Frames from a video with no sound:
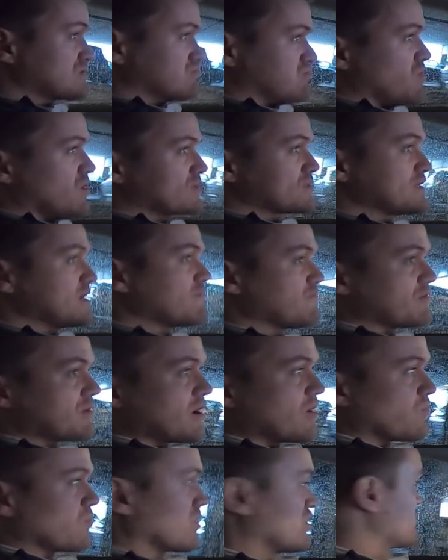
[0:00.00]
well, it's never not
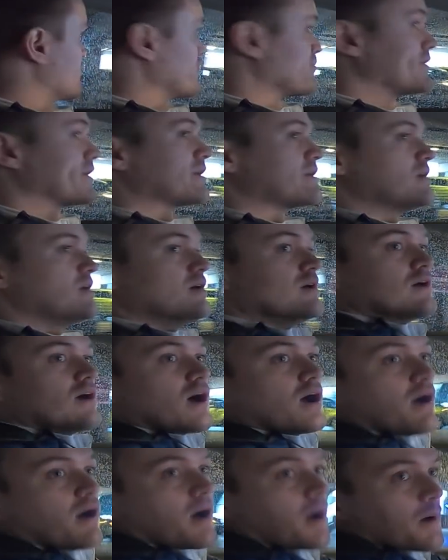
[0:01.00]
worked for me.
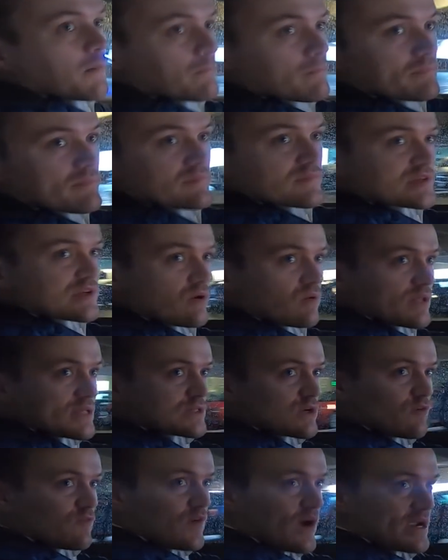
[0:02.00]
So let's go
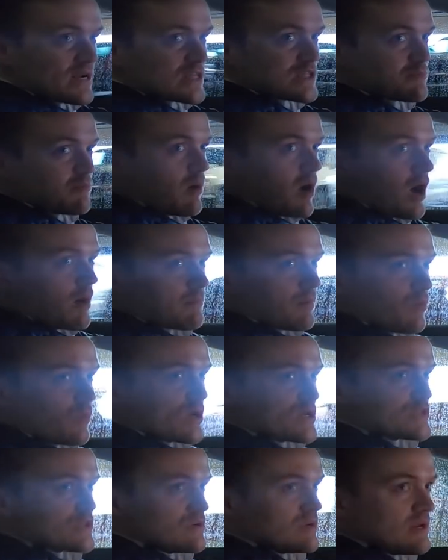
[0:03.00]
find a spot. But
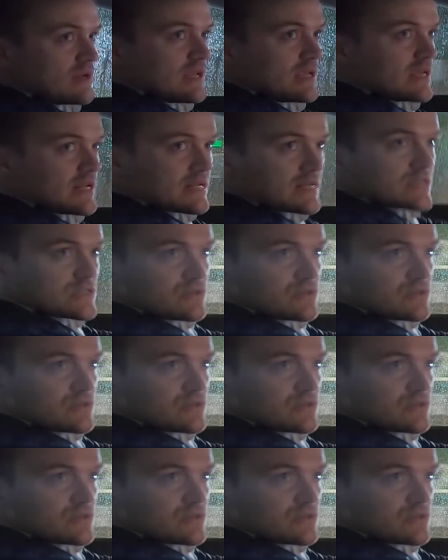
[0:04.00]
what you need is you